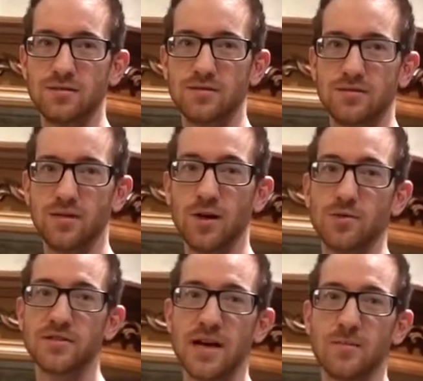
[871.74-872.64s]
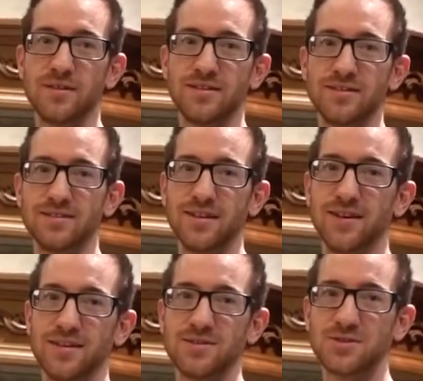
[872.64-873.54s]
No, bro, there's
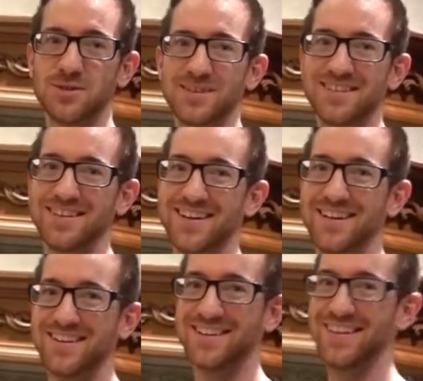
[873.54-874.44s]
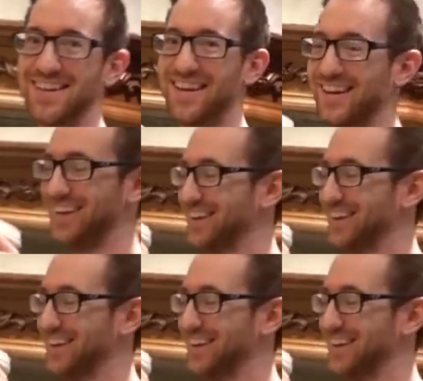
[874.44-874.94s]
a lot of boning in there.